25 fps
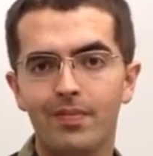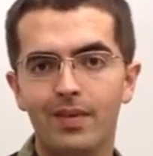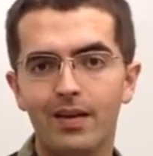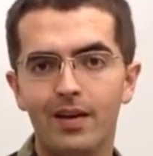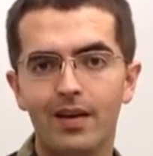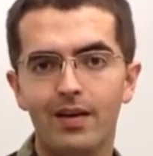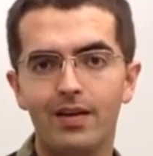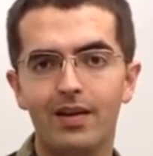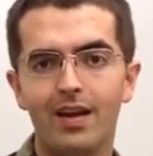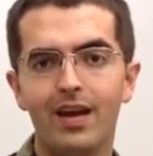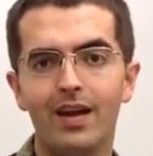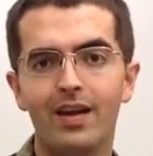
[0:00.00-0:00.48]

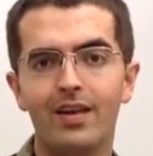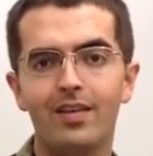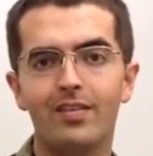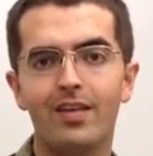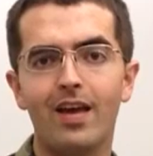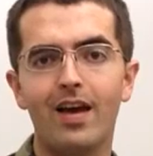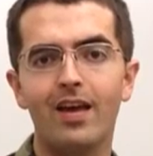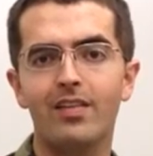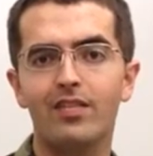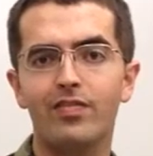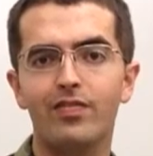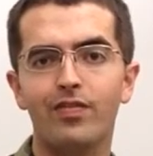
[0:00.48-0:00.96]
a dang
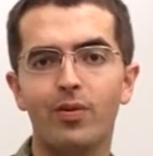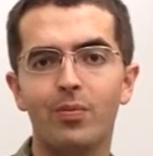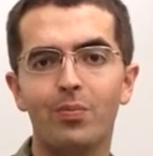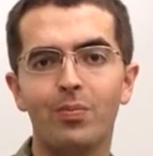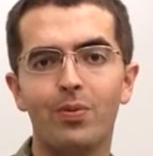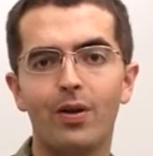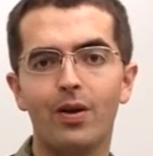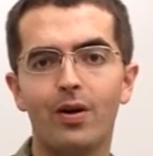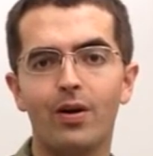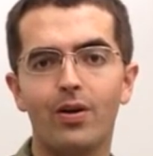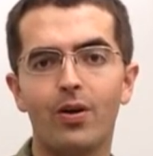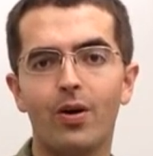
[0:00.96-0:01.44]
saxophone
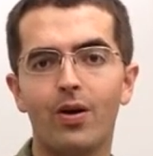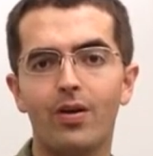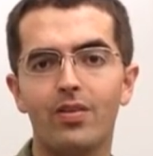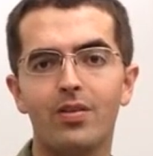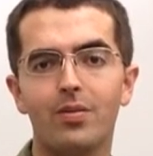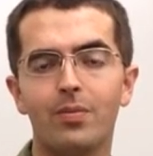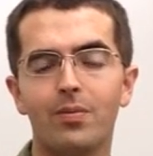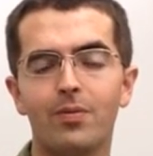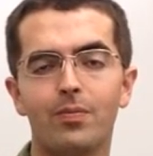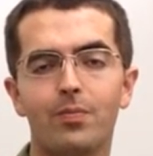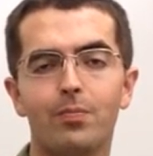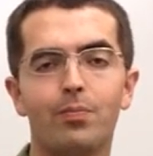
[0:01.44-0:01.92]
player go out
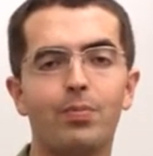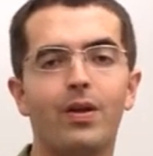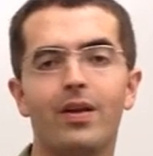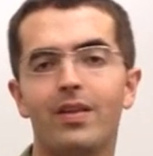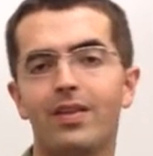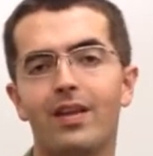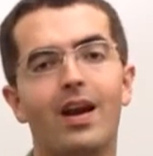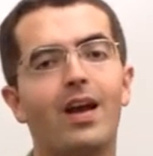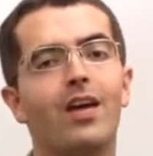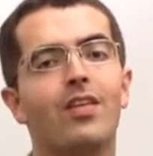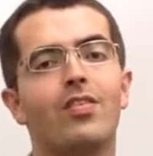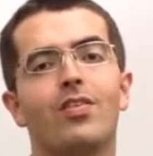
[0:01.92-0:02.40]
there and play
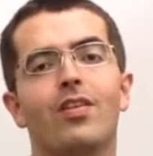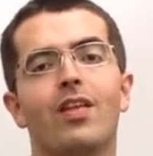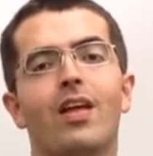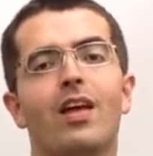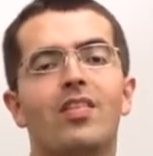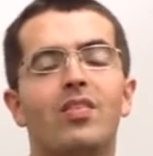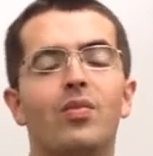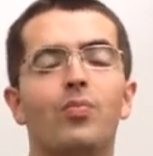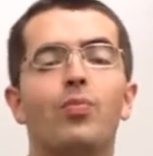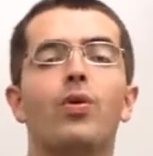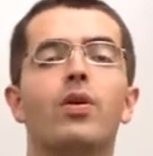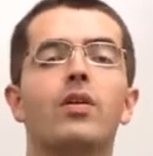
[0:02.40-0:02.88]
the national
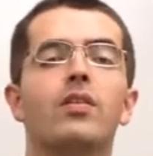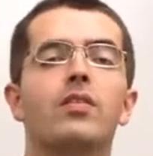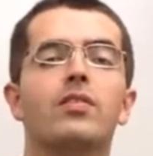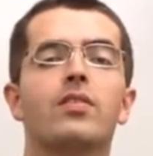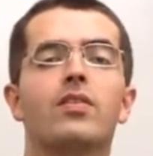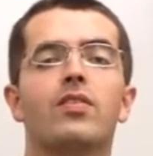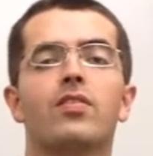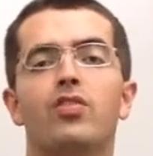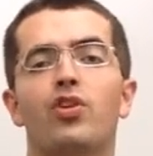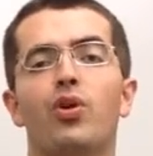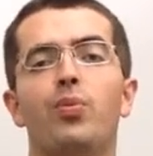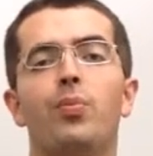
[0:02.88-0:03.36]
anthem once
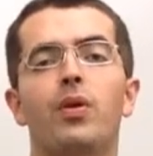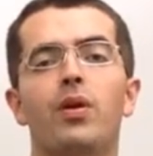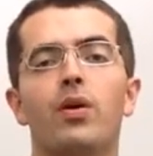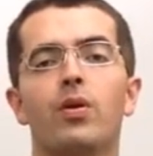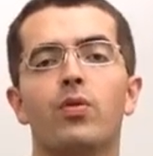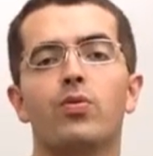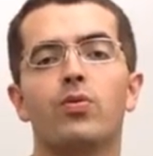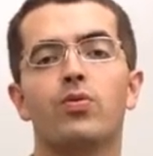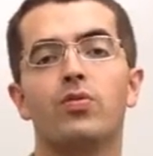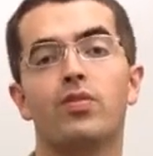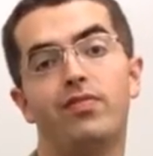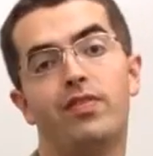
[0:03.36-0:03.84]
because nobody
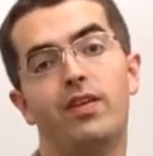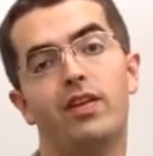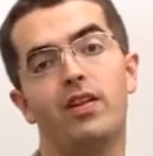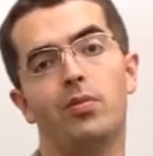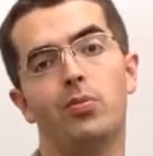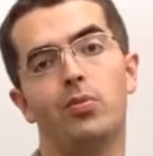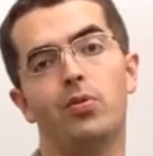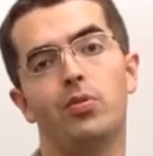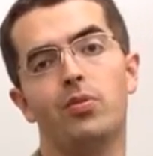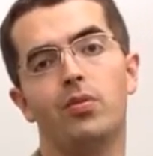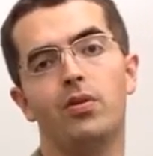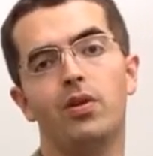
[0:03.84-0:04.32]
else was
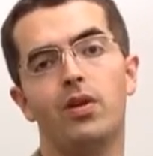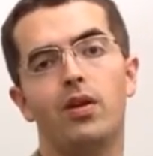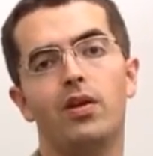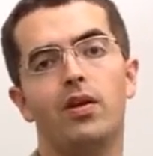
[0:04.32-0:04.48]
available.